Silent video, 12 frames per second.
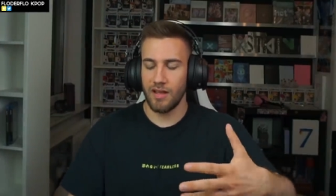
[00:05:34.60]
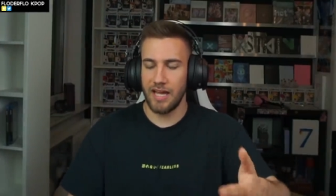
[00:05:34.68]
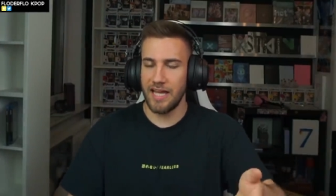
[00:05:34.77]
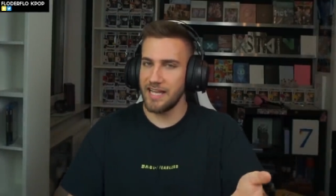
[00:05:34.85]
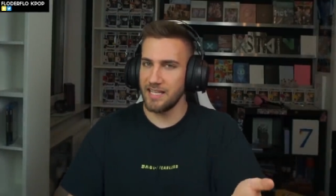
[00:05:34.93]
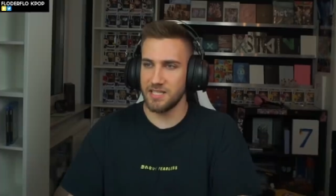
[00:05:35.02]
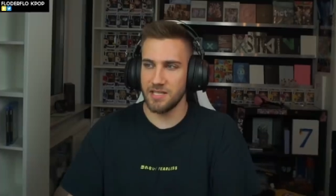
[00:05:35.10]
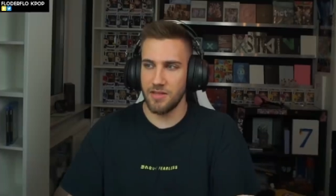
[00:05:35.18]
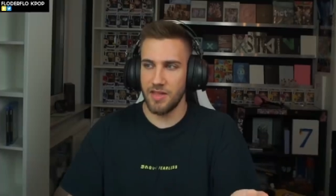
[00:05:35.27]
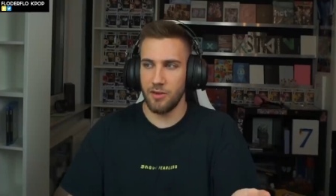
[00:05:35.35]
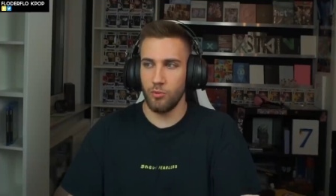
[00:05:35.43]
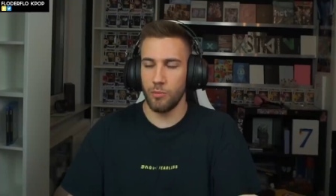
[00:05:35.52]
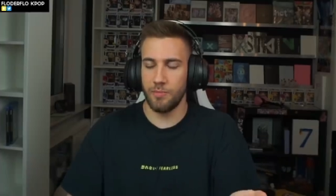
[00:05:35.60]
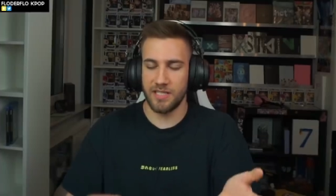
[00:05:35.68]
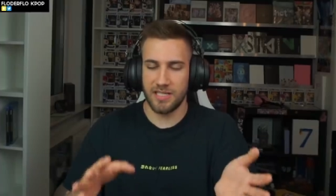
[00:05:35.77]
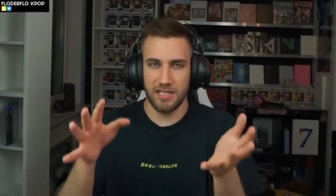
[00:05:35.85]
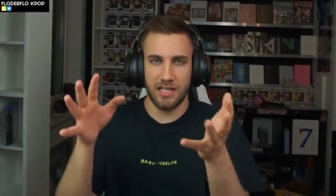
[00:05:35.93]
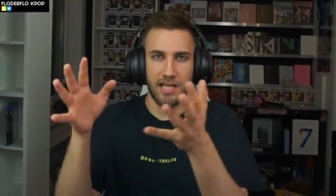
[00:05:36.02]
I guess they will be
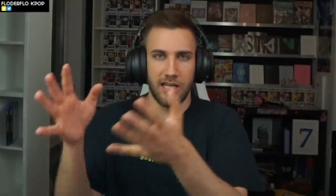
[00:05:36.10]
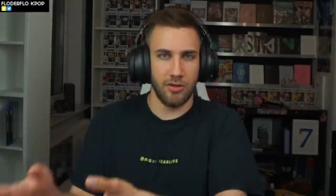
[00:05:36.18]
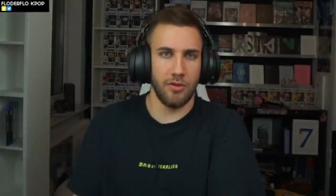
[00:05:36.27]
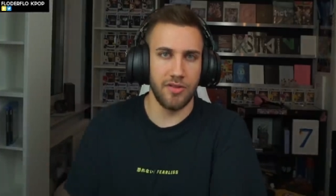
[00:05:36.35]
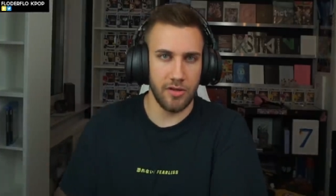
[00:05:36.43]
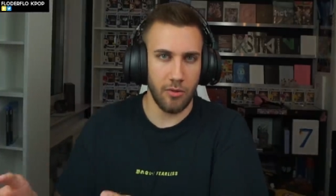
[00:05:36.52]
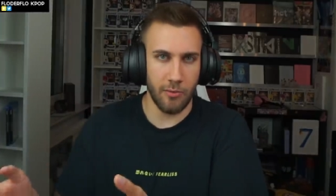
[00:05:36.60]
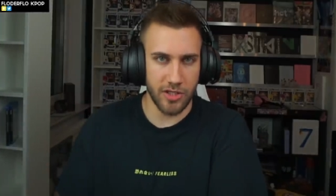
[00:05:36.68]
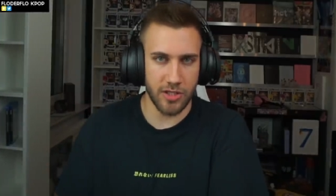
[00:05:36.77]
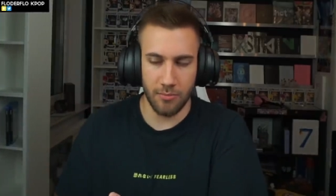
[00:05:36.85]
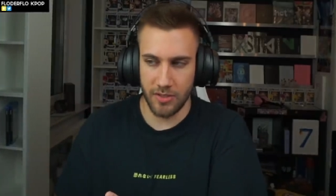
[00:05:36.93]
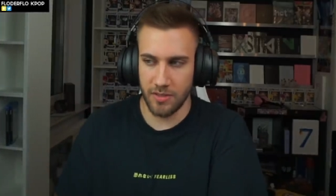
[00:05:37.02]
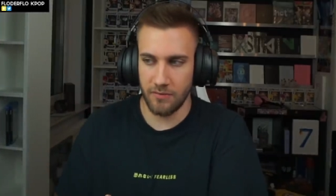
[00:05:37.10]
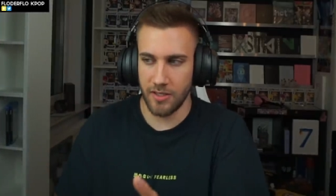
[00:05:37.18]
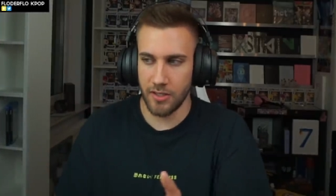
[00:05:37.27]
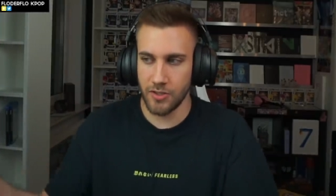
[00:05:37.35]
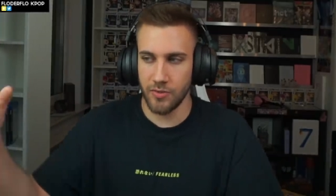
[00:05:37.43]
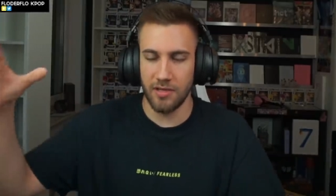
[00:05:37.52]
still clicking on the original music
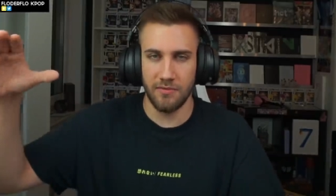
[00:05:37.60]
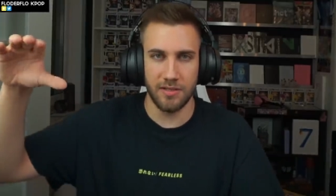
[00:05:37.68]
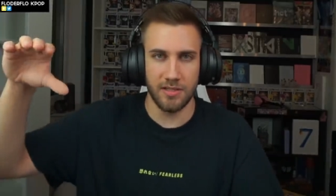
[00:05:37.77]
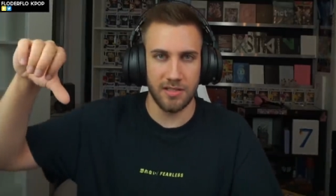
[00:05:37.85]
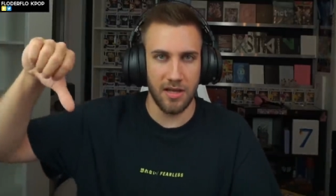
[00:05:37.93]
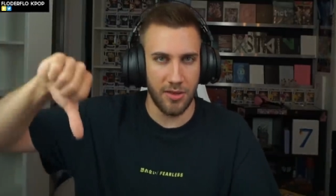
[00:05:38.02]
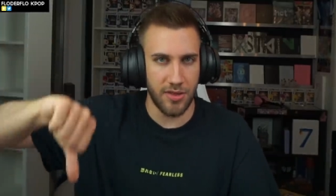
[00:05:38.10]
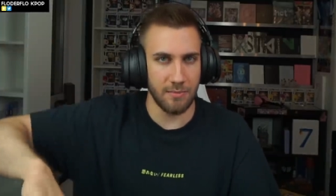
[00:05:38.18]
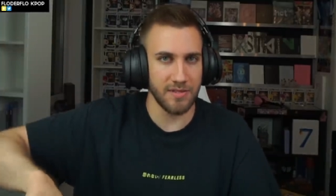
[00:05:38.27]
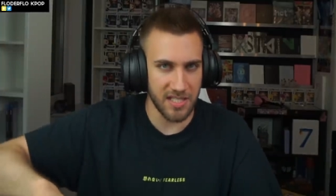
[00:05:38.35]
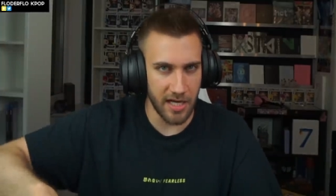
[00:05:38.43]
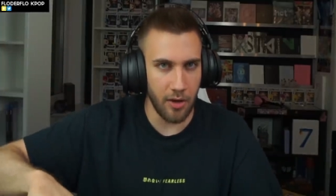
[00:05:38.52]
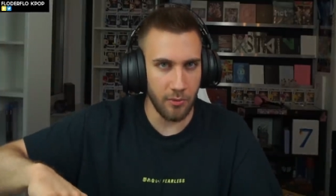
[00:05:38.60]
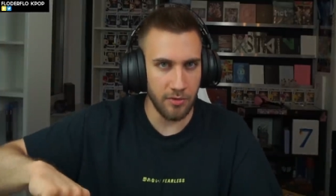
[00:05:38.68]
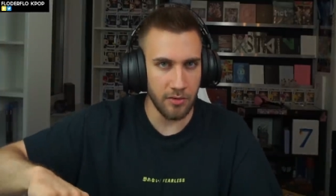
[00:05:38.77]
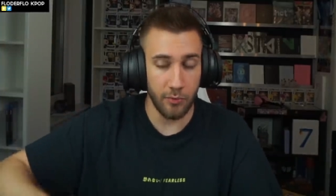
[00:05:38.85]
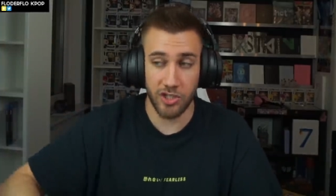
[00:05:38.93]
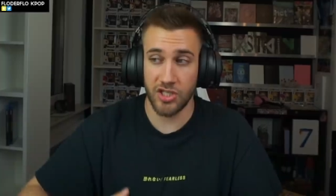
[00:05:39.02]
video to give it a thumbs
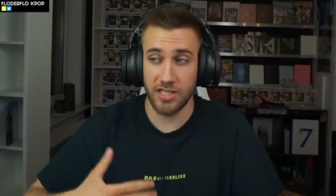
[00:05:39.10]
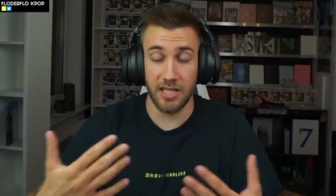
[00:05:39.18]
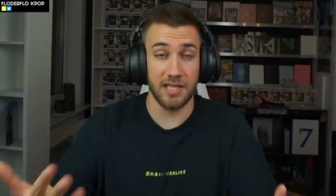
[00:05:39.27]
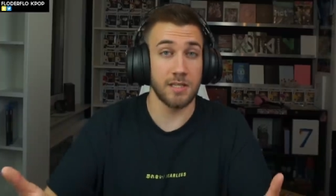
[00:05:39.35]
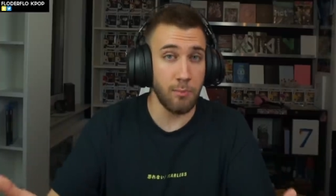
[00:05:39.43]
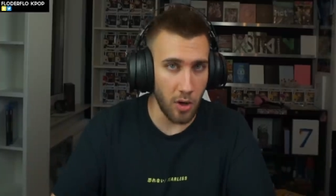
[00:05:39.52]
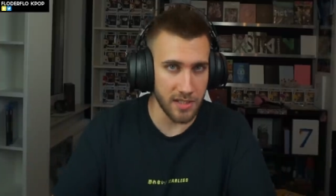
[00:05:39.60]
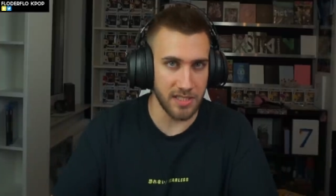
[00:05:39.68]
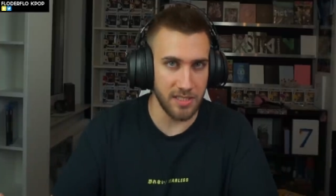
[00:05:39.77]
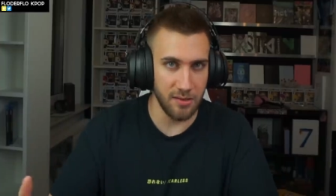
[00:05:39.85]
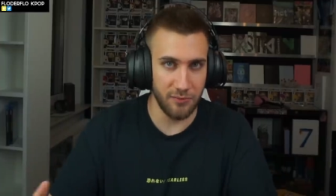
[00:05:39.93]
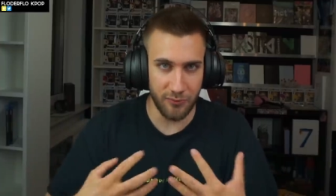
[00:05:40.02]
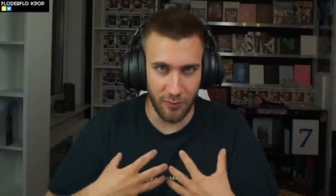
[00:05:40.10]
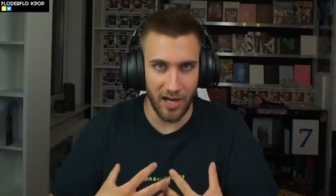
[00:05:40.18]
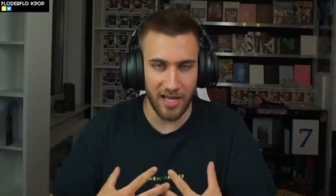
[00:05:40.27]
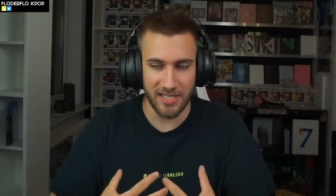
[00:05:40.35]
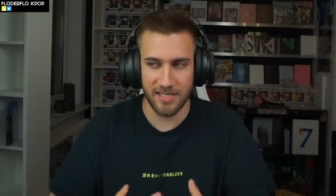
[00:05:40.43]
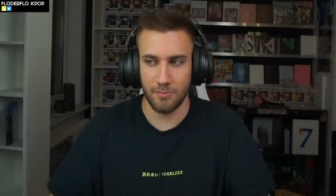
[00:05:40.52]
down, which still is positive for
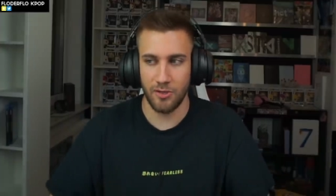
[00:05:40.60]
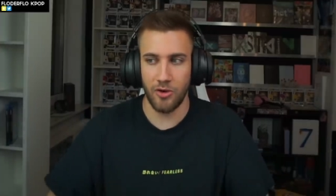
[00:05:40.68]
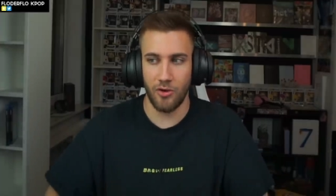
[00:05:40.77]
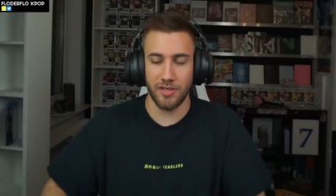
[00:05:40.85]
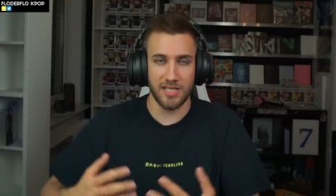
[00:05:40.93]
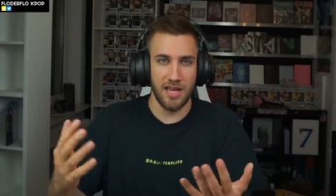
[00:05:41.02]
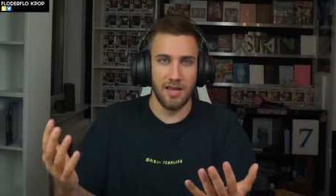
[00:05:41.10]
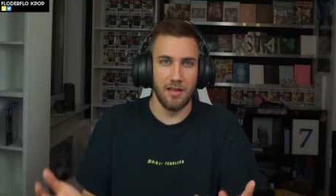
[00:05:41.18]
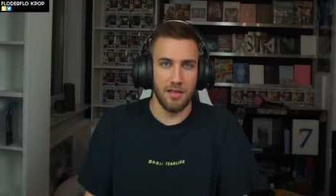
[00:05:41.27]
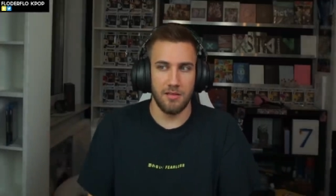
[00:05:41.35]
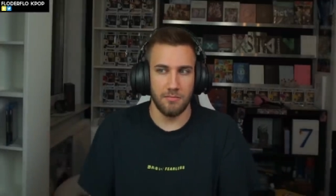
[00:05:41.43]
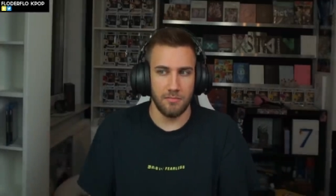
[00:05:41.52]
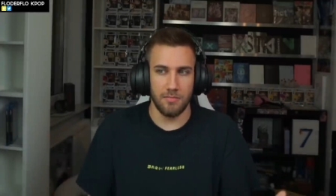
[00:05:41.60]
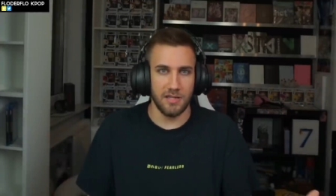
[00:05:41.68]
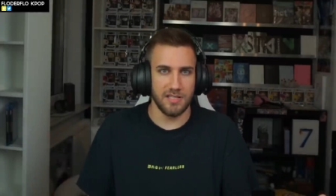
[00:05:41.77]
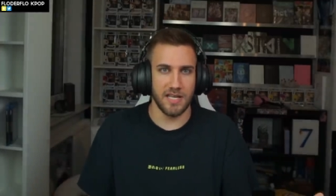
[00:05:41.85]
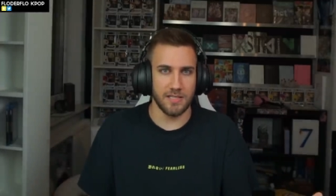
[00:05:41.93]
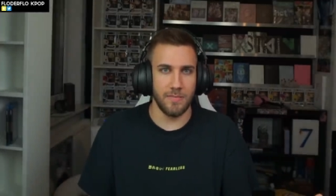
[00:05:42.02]
us because
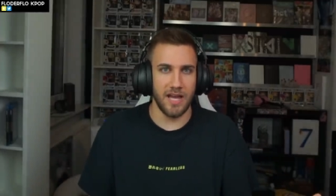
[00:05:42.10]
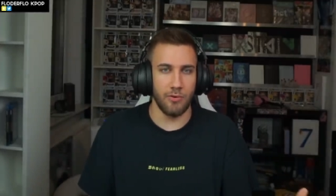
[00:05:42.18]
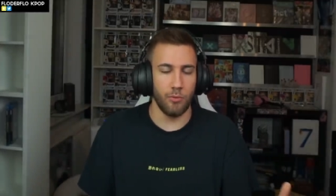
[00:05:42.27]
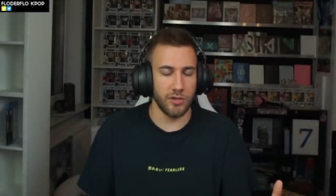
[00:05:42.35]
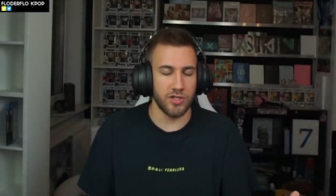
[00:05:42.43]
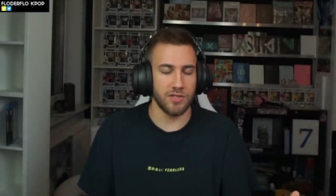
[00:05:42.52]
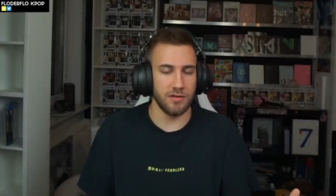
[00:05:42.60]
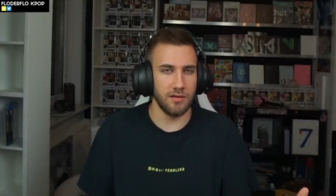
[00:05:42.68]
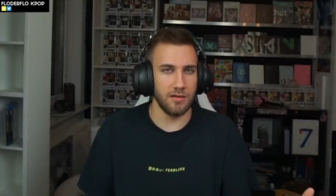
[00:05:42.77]
it doesn't matter which